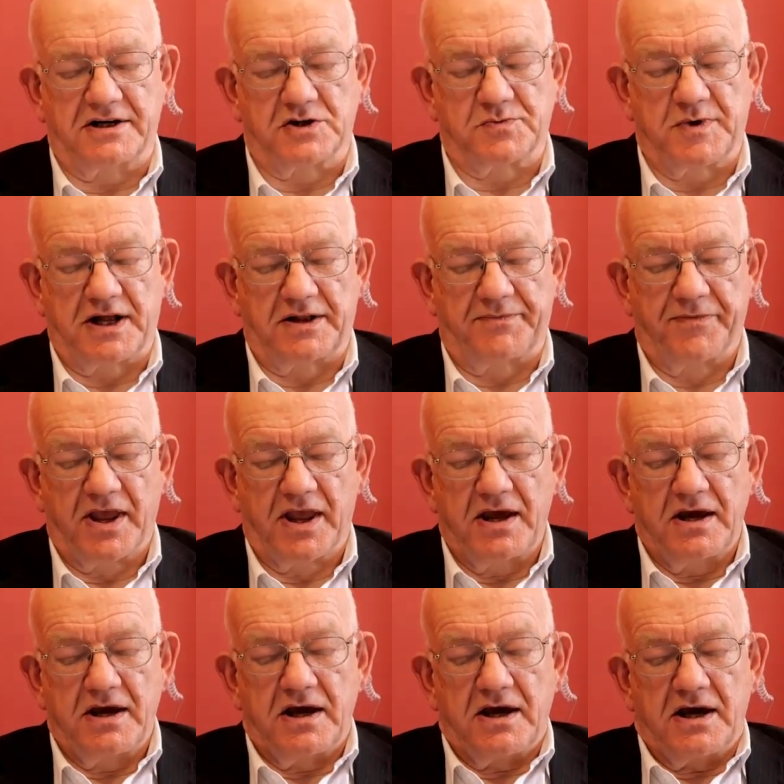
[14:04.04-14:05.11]
well.
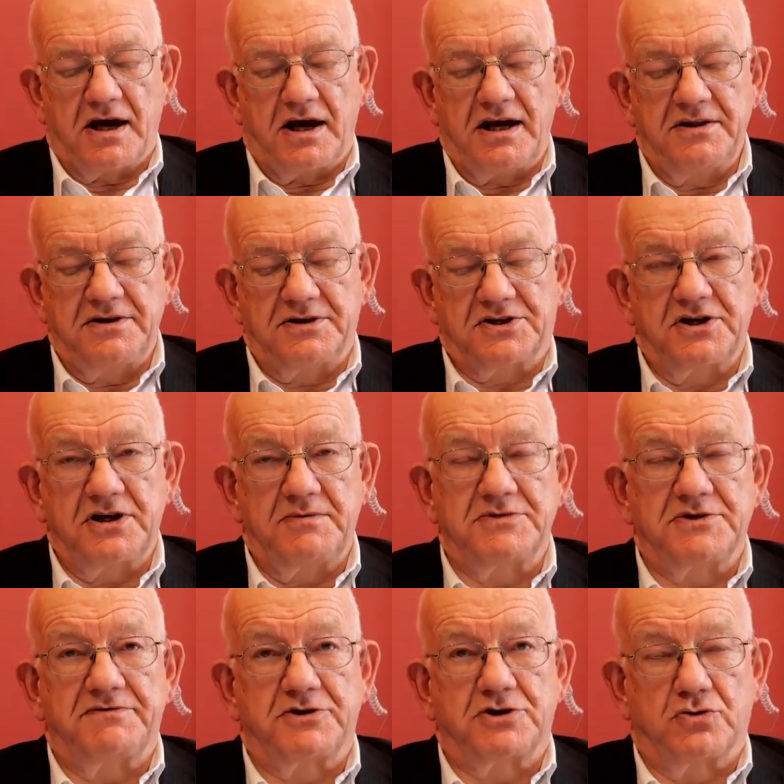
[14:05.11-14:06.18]
In terms
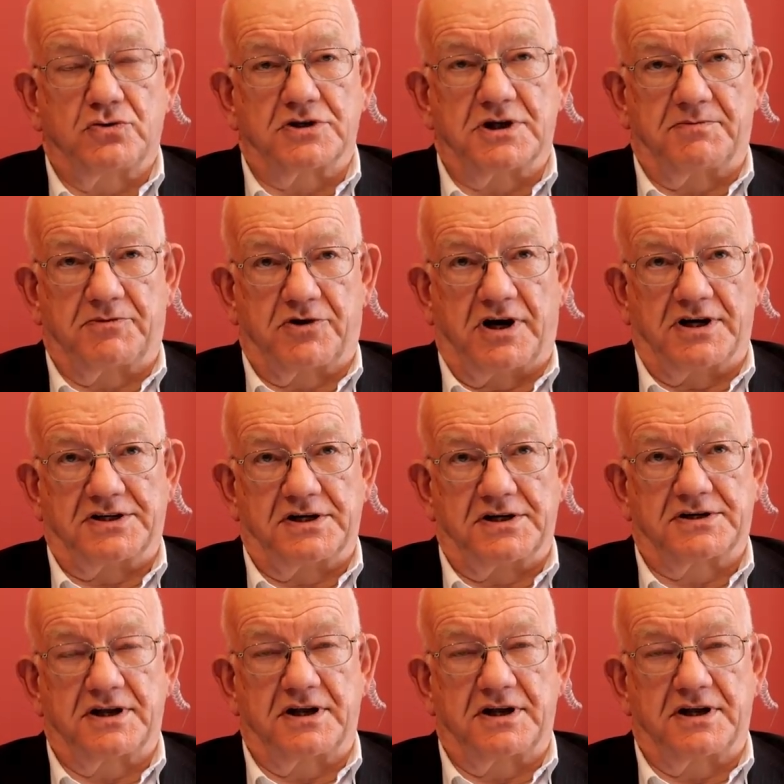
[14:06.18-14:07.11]
of the short-term crisis,